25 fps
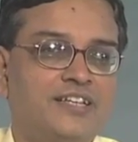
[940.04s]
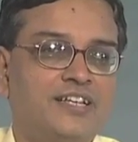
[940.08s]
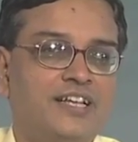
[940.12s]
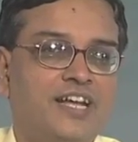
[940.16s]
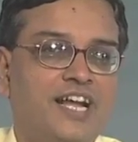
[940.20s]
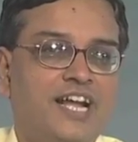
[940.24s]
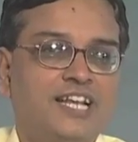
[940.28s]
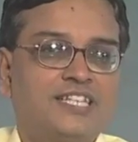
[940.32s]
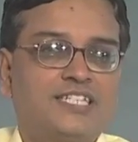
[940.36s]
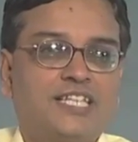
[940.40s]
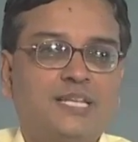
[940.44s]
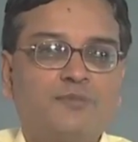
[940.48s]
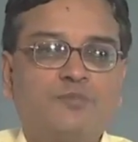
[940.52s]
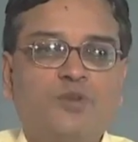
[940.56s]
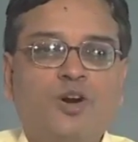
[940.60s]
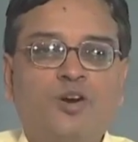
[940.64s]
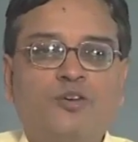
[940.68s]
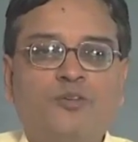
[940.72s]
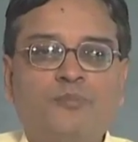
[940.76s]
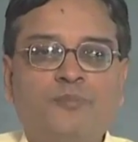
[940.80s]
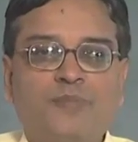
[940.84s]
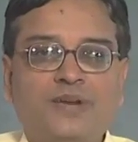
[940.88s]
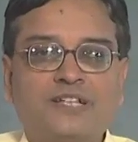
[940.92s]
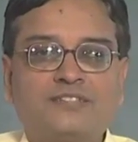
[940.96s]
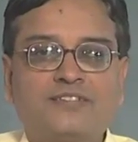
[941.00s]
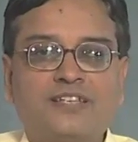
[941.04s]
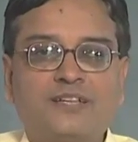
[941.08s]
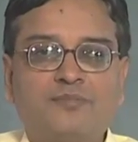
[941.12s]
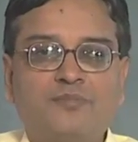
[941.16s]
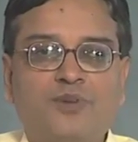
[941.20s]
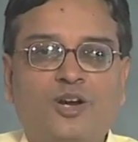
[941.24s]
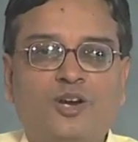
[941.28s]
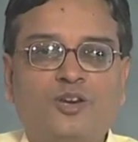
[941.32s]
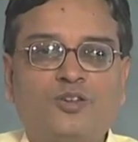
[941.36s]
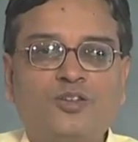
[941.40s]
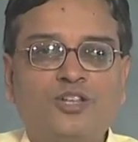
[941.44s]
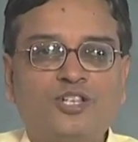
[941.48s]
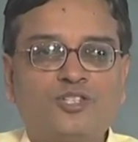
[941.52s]
and sigma 1 plus
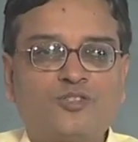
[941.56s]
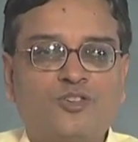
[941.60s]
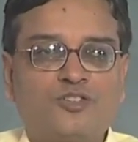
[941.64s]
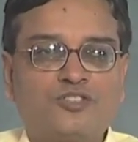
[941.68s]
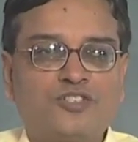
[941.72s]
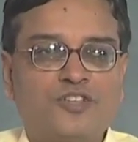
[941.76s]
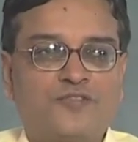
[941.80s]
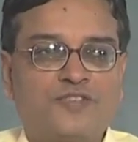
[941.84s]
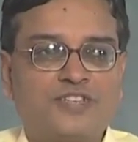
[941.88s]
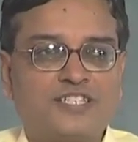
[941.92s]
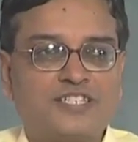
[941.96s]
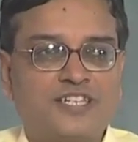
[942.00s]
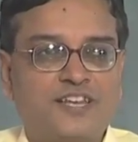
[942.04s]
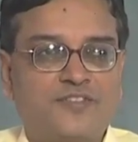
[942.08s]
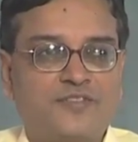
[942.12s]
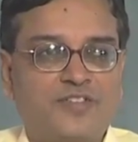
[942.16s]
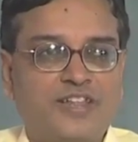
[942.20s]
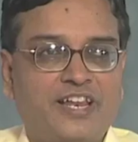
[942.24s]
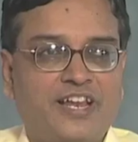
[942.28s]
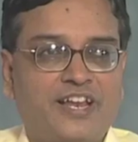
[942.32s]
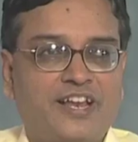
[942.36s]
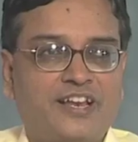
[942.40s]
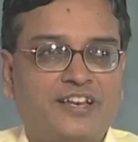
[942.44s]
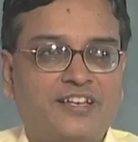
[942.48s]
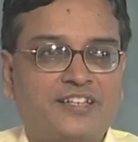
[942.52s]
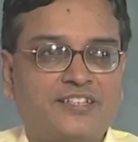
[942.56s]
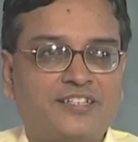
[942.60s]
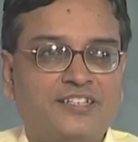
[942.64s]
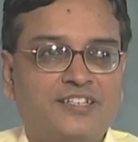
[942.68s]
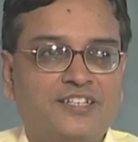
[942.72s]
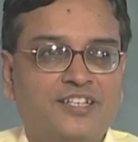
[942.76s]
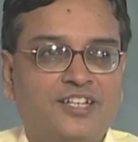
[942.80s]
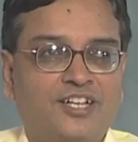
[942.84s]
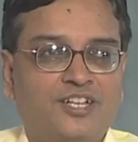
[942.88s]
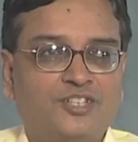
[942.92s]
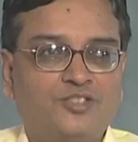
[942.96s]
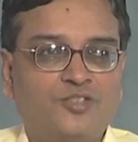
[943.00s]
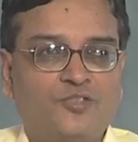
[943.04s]
sigma 2 is also first invariant.
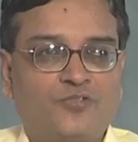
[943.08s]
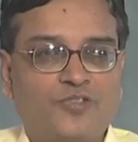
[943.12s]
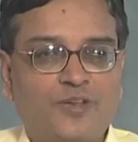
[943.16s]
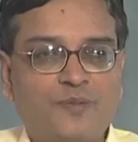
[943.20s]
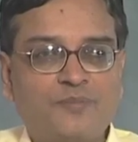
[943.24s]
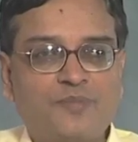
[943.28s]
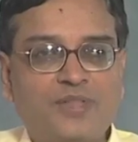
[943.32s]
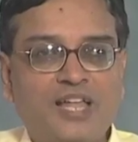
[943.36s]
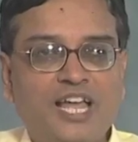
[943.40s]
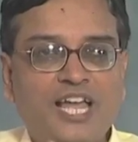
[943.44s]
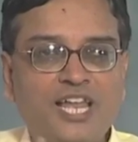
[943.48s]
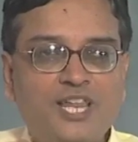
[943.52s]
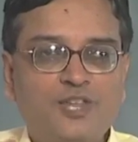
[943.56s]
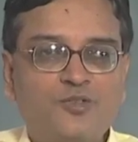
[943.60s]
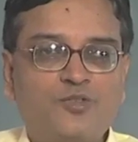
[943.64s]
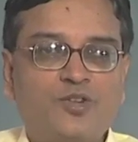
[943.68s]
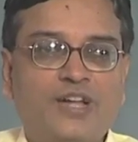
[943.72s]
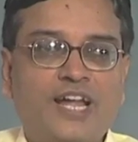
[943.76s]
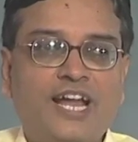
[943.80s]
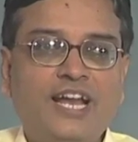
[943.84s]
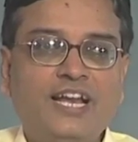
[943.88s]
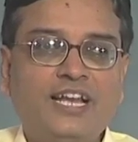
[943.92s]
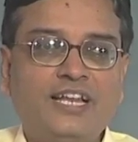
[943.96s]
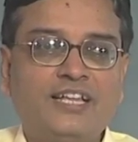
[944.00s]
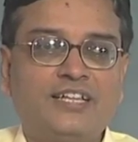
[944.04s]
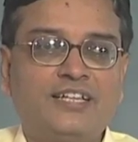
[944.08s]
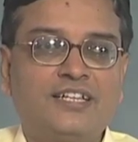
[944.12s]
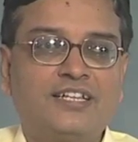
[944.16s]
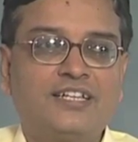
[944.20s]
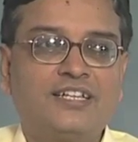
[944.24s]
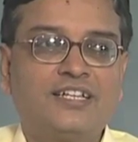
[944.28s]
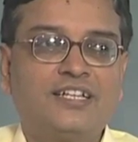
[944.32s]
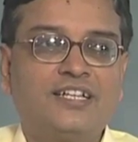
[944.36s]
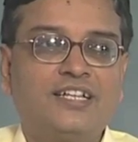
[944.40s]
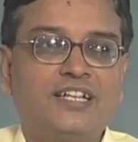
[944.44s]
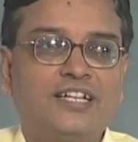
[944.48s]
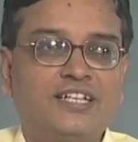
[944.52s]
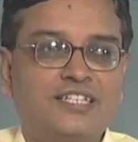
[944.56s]
So, from there you get
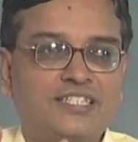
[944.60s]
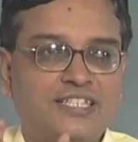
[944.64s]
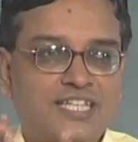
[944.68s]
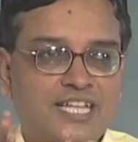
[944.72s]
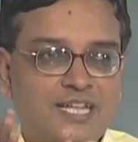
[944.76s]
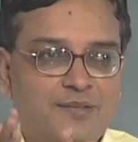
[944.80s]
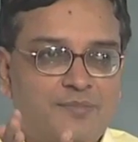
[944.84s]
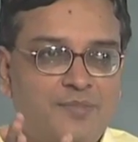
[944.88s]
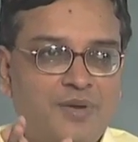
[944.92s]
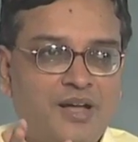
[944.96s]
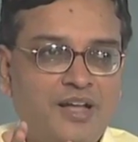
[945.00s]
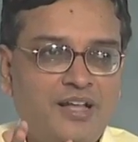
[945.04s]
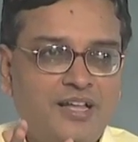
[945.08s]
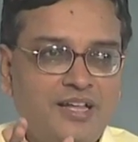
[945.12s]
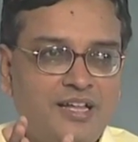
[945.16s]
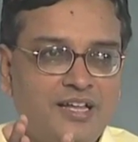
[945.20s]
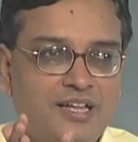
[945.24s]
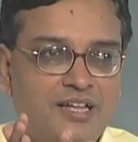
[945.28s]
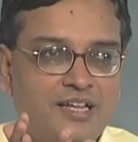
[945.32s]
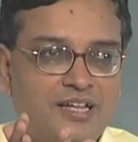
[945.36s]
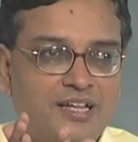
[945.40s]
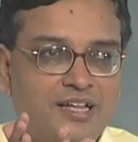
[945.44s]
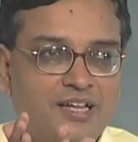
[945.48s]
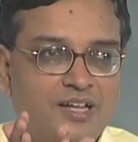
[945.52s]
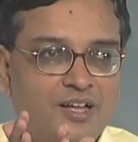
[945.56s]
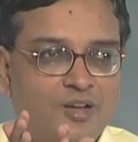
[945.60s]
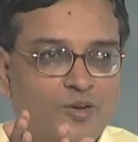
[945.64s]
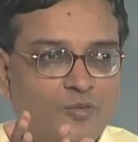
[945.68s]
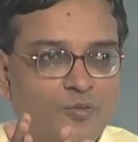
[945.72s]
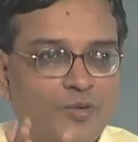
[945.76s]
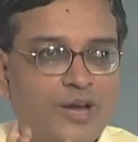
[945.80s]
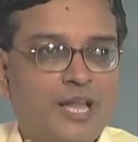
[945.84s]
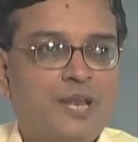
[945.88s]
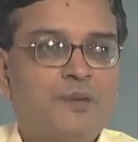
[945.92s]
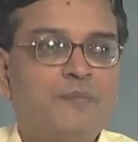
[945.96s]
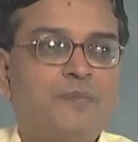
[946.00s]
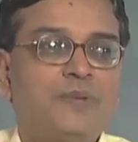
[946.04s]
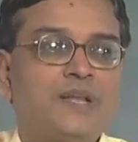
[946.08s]
sigma
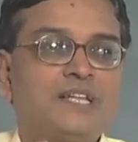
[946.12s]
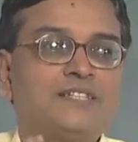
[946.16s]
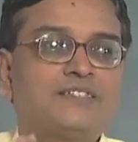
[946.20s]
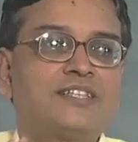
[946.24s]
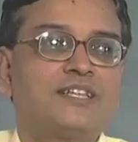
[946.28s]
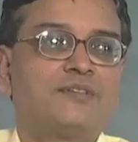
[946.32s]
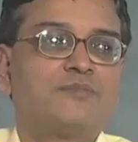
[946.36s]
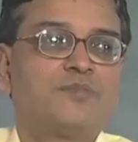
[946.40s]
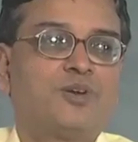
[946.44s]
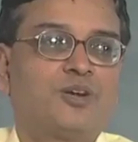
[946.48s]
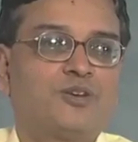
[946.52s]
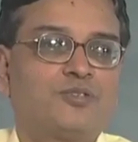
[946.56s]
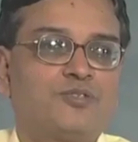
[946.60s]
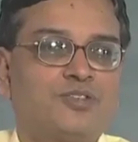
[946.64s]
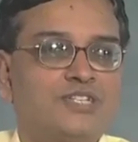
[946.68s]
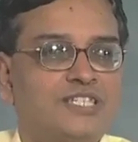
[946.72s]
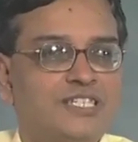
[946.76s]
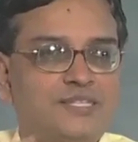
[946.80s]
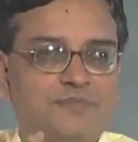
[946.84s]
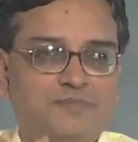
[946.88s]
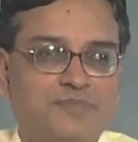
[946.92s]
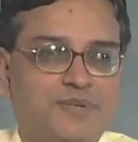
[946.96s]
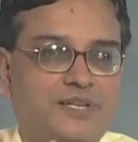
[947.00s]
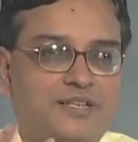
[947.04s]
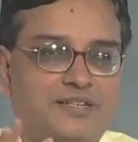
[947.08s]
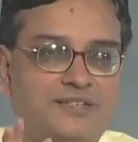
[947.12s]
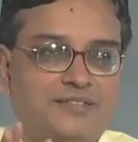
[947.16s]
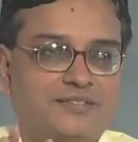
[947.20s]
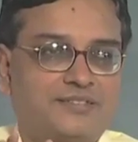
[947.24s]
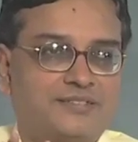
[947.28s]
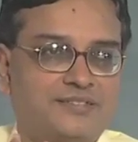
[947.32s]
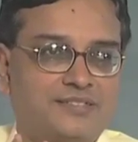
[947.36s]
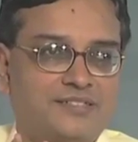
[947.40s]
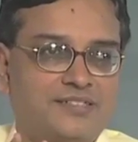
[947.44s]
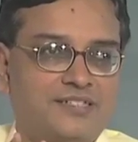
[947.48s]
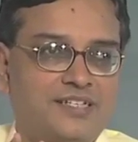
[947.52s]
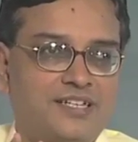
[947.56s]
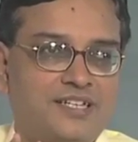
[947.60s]
1 plus sigma 2, it is simple,
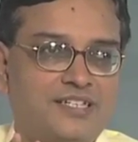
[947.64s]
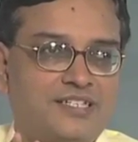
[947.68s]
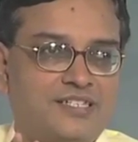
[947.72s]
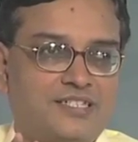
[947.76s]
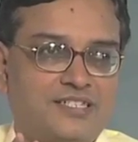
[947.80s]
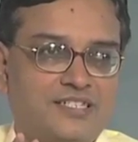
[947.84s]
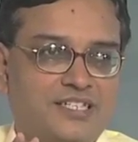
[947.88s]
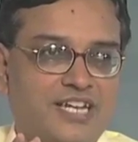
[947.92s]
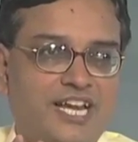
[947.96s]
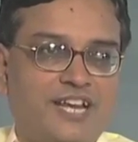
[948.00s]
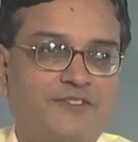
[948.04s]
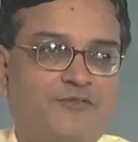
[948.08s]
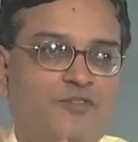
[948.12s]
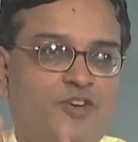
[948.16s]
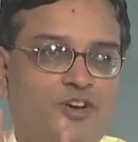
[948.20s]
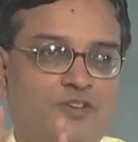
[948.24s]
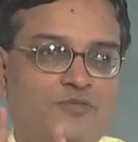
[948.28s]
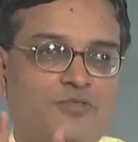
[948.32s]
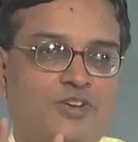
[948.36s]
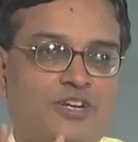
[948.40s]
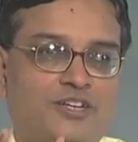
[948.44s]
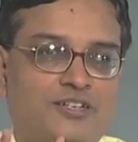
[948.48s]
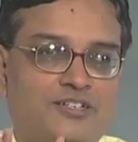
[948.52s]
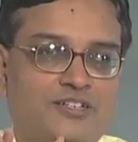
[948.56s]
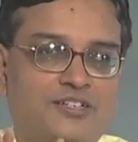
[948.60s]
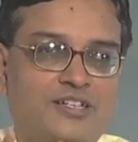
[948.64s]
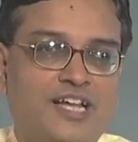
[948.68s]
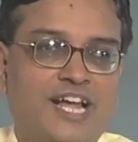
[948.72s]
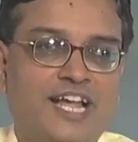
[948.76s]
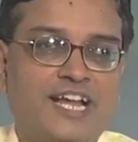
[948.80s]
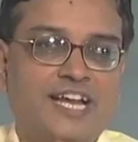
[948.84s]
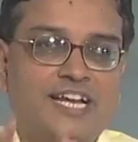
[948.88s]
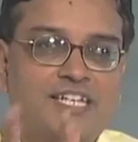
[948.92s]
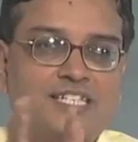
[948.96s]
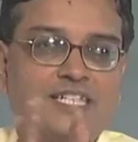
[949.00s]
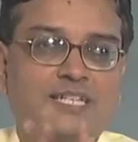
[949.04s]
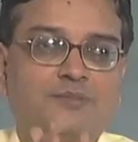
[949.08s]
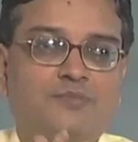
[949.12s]
it is straightforward. I
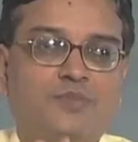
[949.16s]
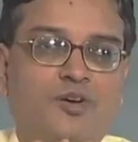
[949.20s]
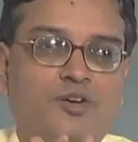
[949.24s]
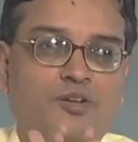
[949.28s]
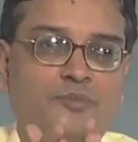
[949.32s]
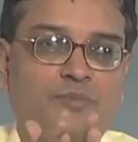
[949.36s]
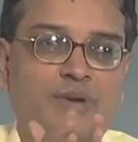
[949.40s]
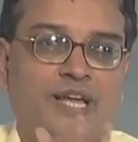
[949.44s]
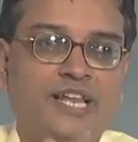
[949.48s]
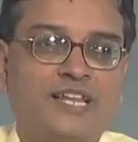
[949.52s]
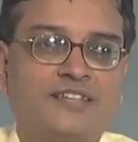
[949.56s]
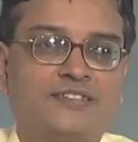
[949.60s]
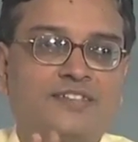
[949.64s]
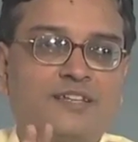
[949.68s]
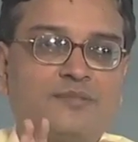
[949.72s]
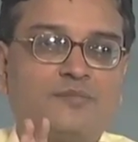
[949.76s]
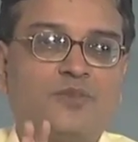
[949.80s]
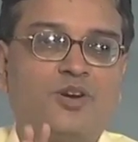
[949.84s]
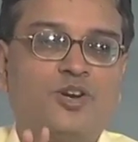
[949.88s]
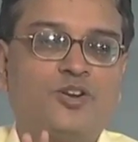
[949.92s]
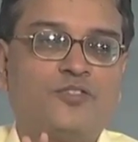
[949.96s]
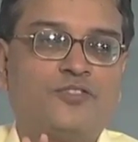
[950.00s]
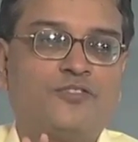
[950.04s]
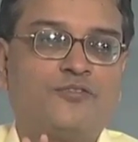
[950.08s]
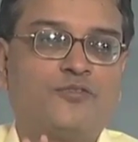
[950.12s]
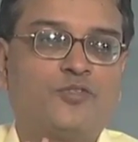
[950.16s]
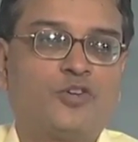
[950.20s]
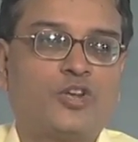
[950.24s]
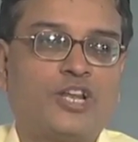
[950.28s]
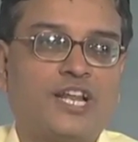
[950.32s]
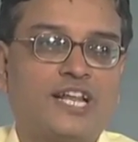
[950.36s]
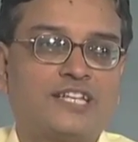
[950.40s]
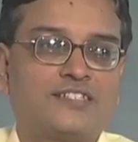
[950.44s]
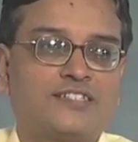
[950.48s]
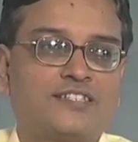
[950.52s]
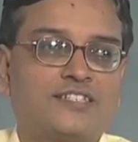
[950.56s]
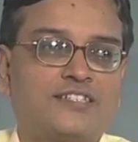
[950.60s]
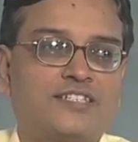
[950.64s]
get sigma 1 minus sigma 2 from
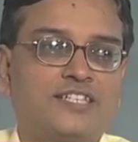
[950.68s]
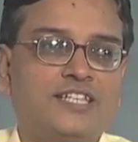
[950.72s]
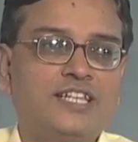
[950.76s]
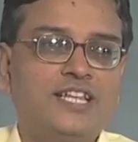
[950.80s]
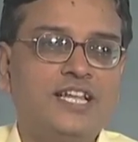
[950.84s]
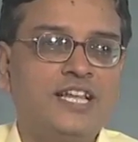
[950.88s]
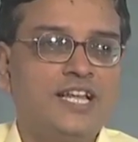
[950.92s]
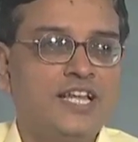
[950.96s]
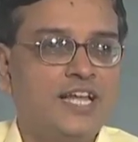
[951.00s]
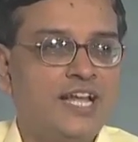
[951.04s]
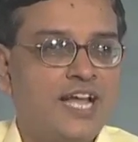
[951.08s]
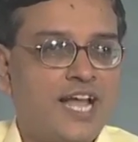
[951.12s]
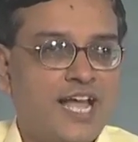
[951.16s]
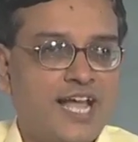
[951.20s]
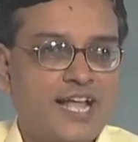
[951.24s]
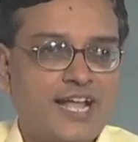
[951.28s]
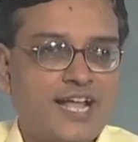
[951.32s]
photoelasticity, I